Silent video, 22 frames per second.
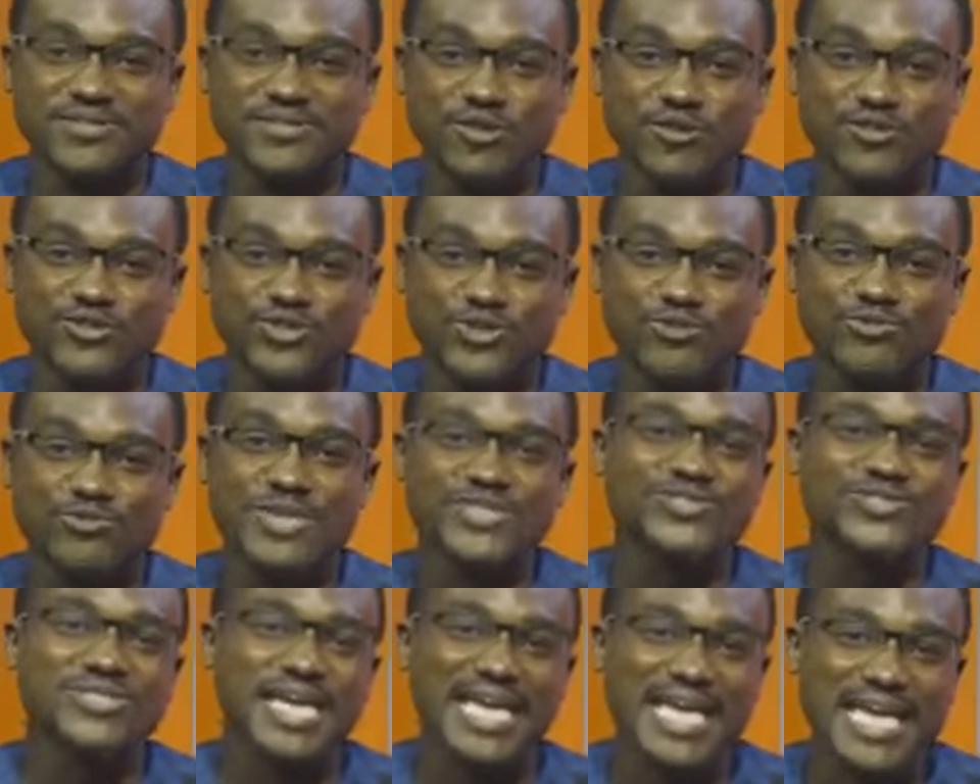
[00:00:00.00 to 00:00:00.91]
October
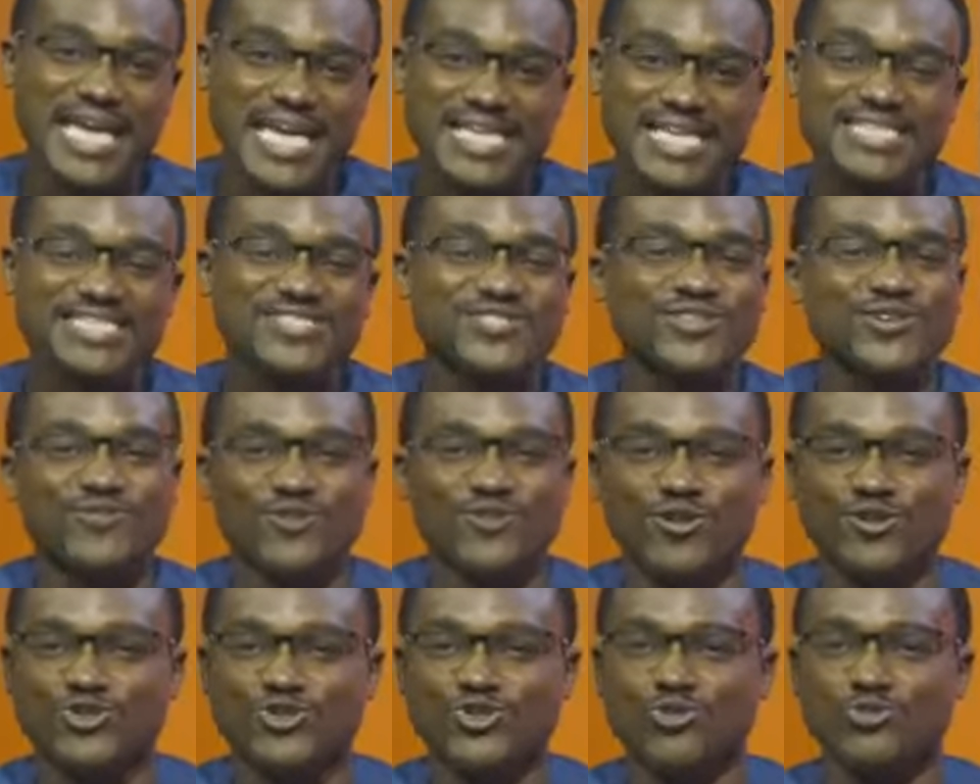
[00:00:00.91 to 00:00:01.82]
to the 18th of
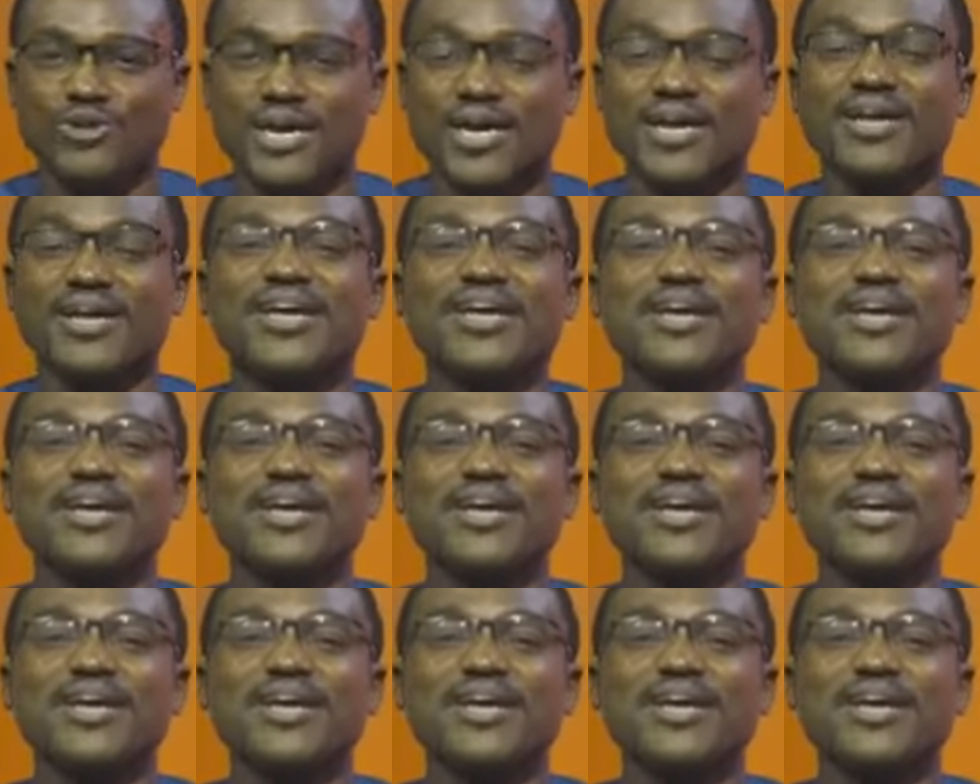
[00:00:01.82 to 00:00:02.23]
October.